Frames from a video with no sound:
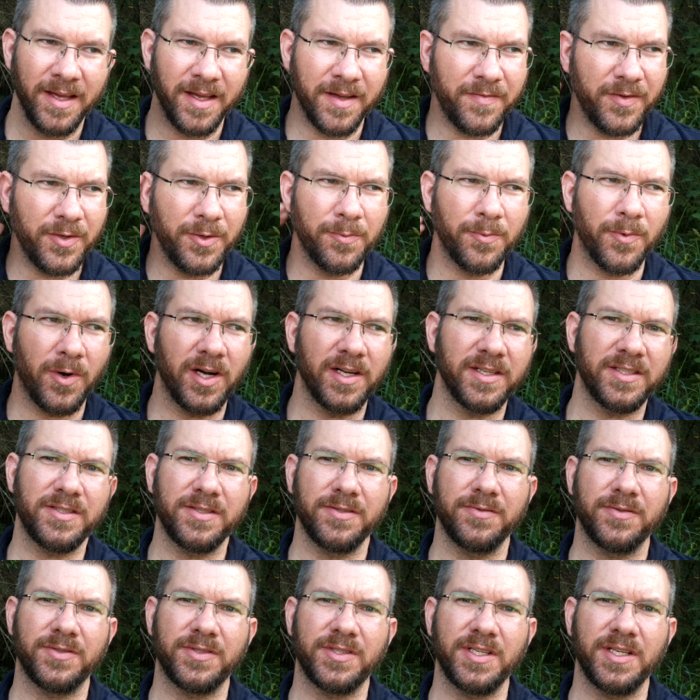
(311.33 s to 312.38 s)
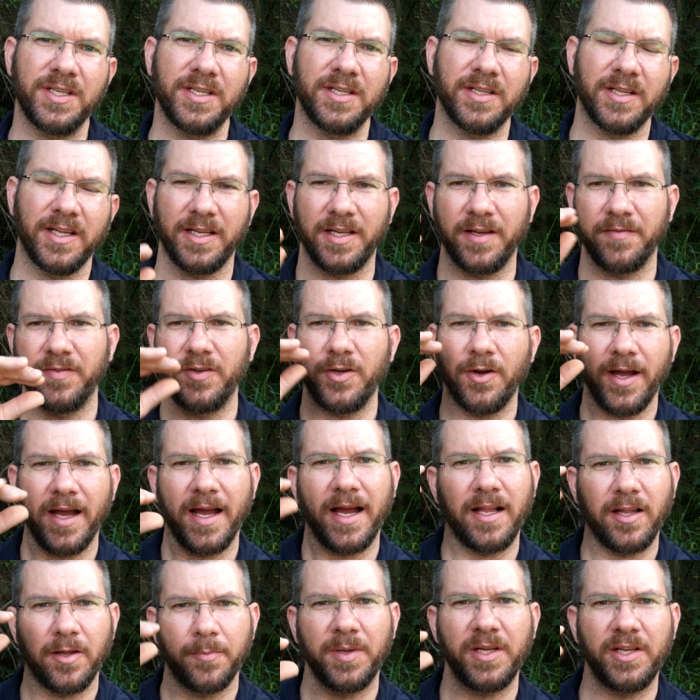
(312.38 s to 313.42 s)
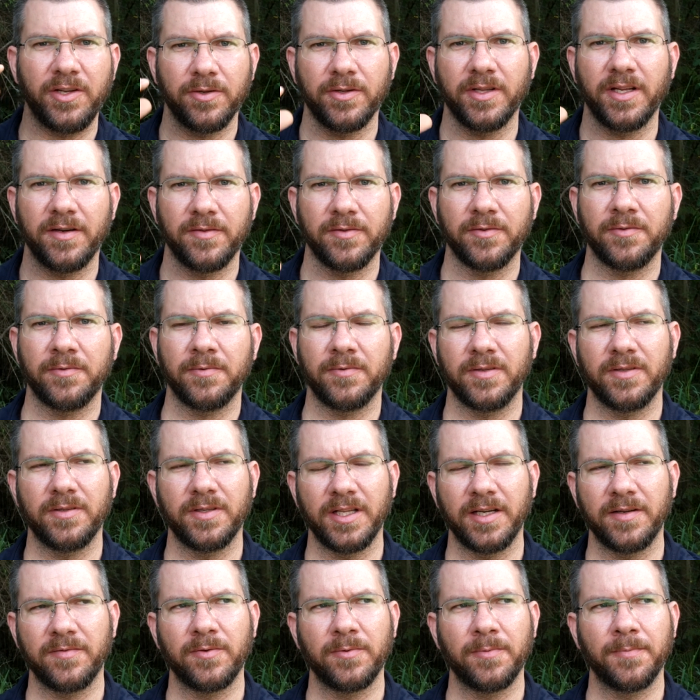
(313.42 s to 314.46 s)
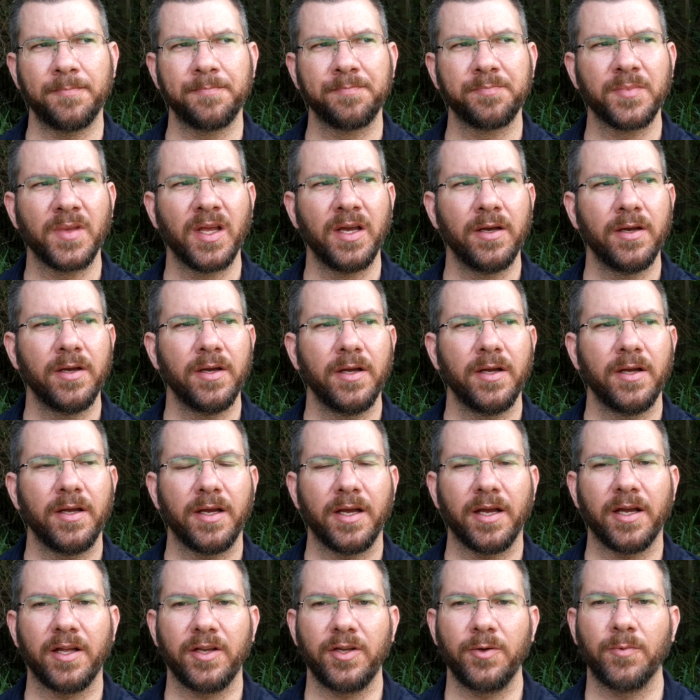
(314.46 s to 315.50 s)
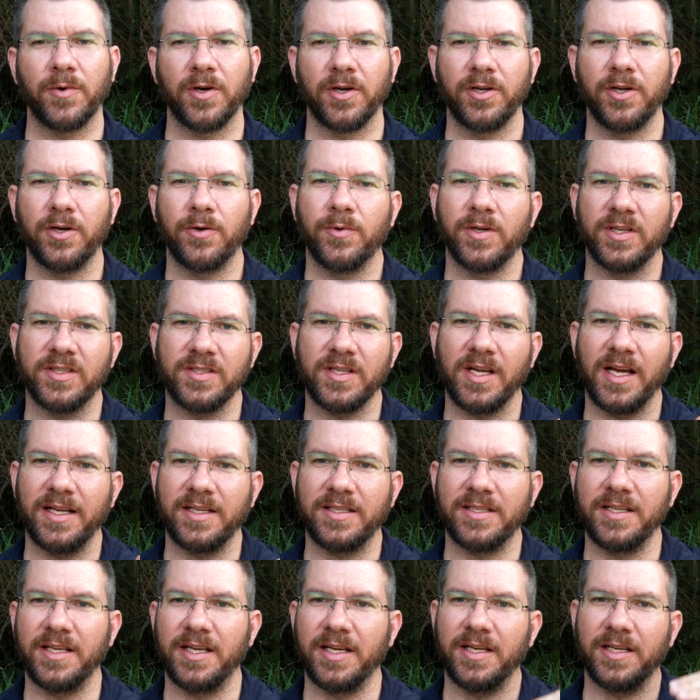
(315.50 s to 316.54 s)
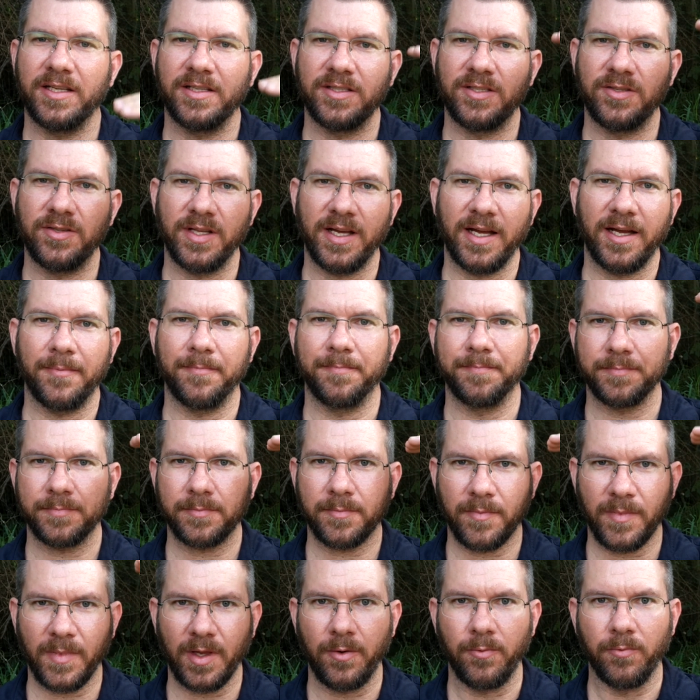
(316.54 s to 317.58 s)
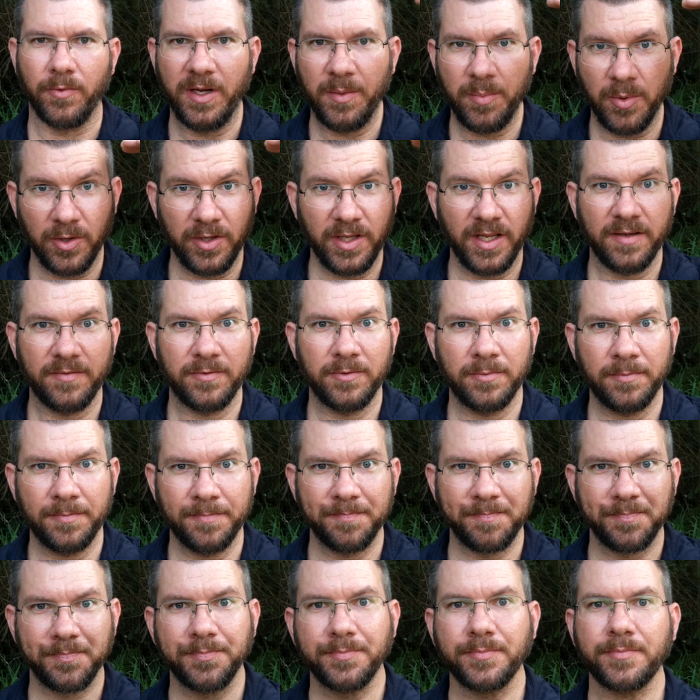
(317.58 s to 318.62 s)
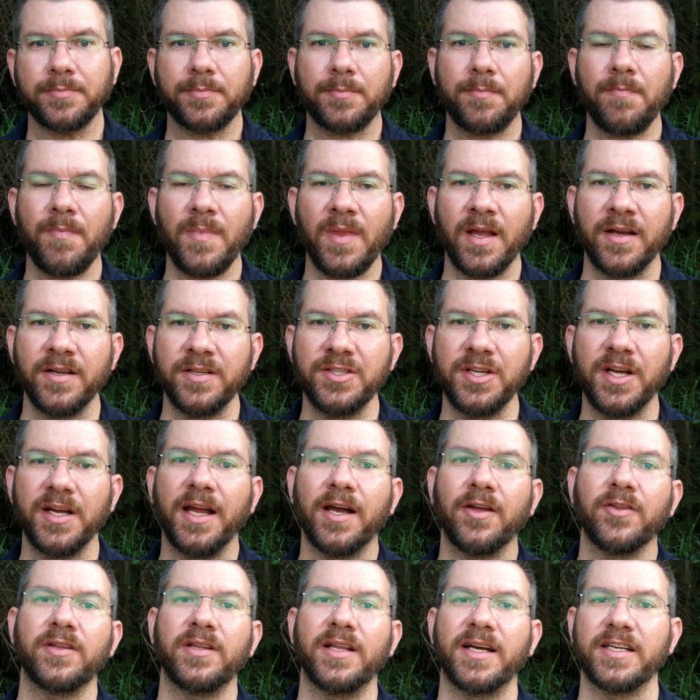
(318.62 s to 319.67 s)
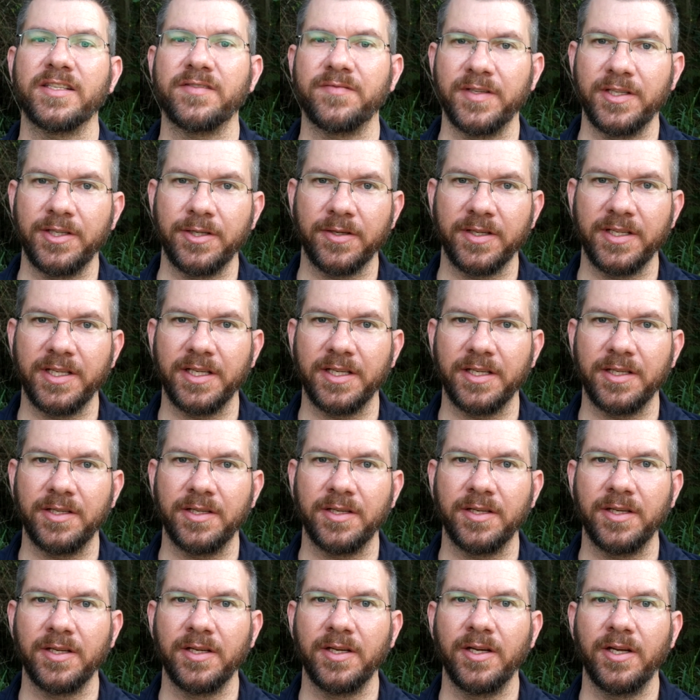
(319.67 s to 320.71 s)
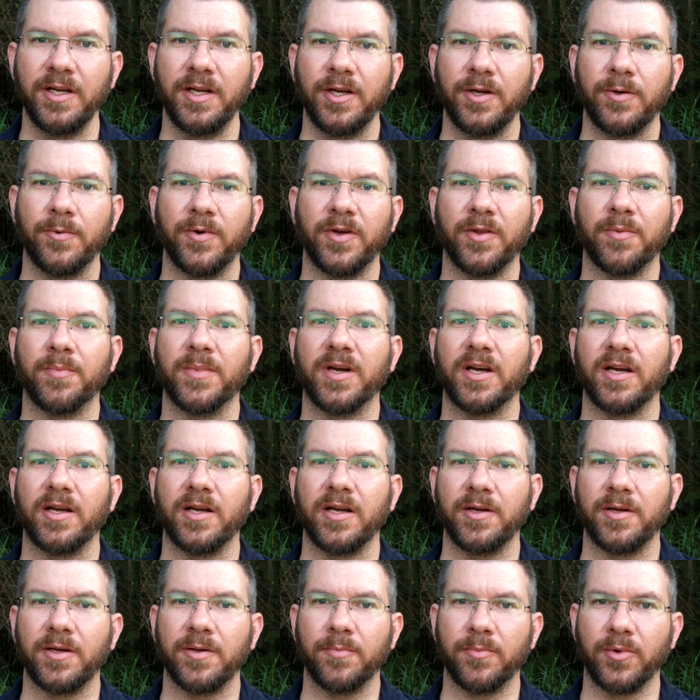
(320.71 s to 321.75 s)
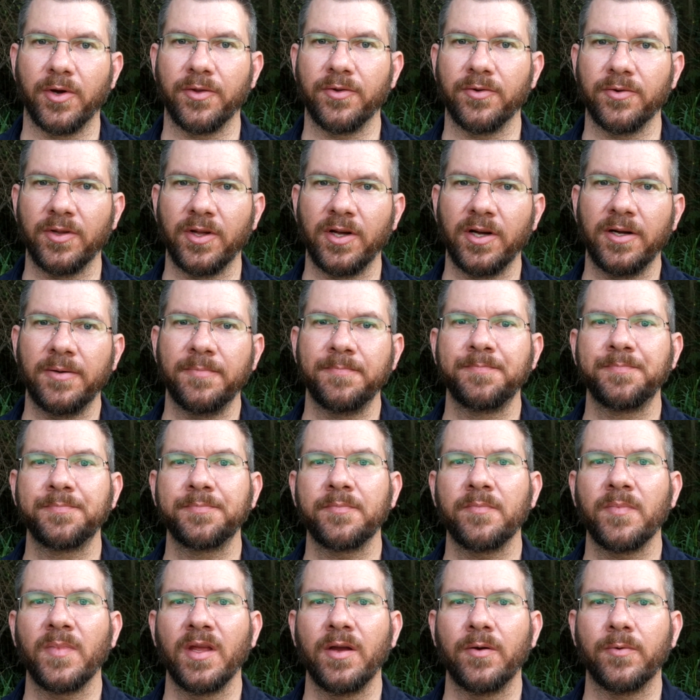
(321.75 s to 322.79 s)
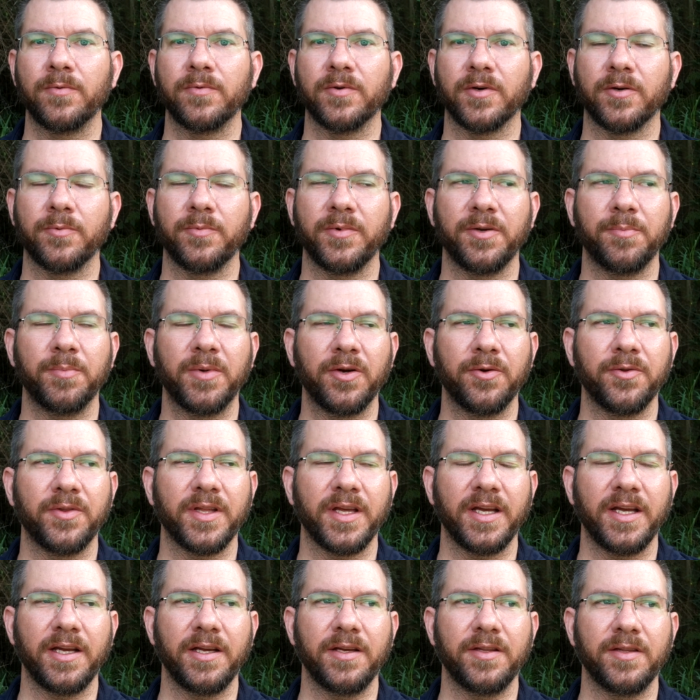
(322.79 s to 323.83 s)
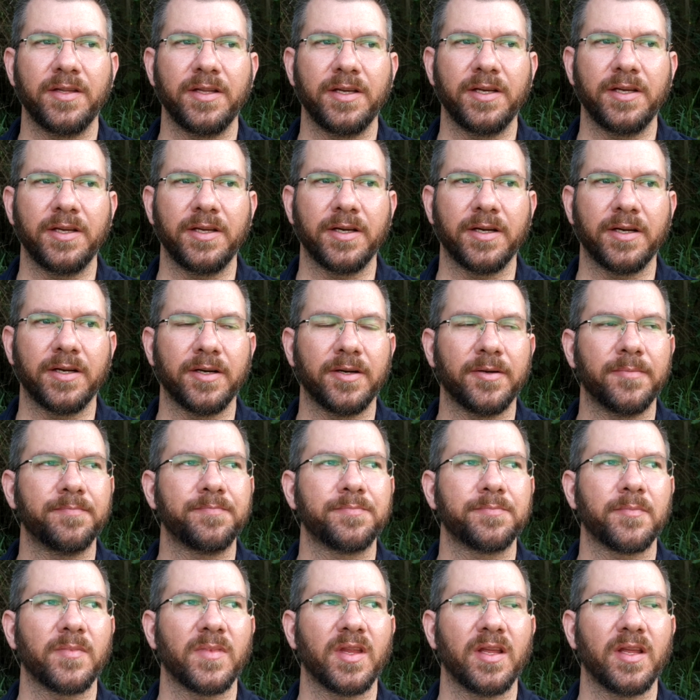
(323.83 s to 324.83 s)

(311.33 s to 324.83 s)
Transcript: If you want to see, like if you're a jalapeno level and you want to know what it's like to get into that Reaper level, check out the last video I did with my brother-in-law, where we both ate the